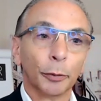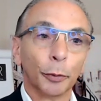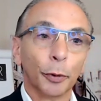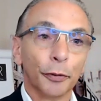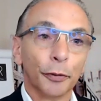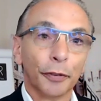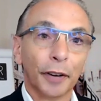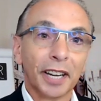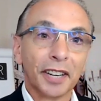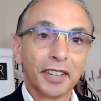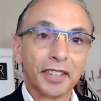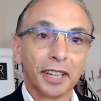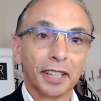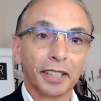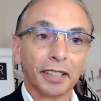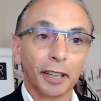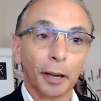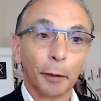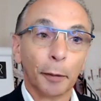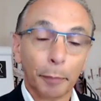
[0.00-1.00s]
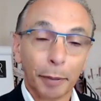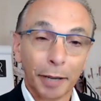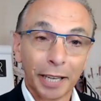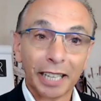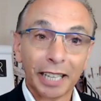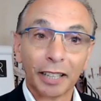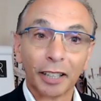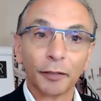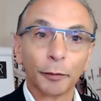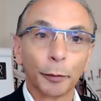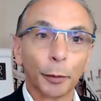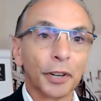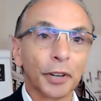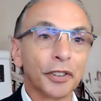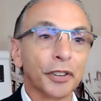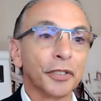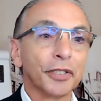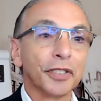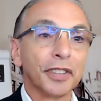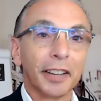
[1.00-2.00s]
We're facing a peak
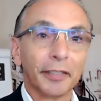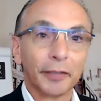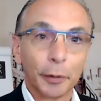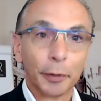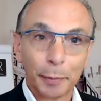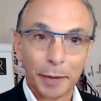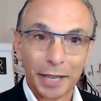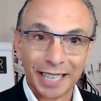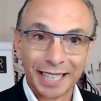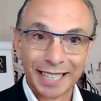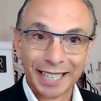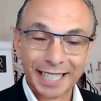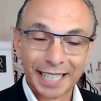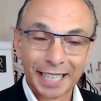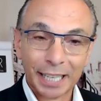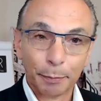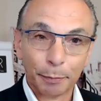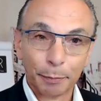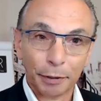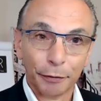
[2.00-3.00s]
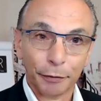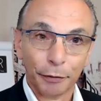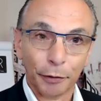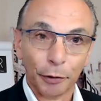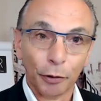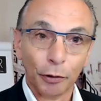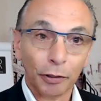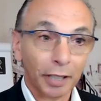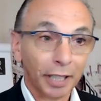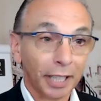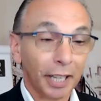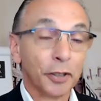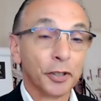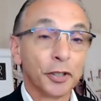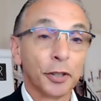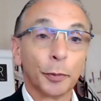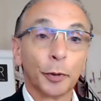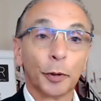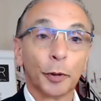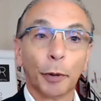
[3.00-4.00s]
which has never been seen before in
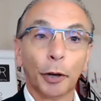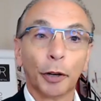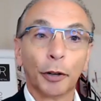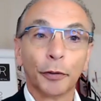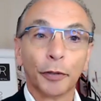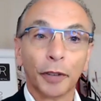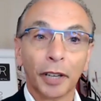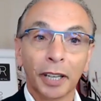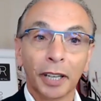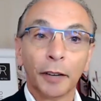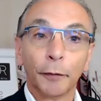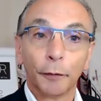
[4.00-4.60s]
terms of both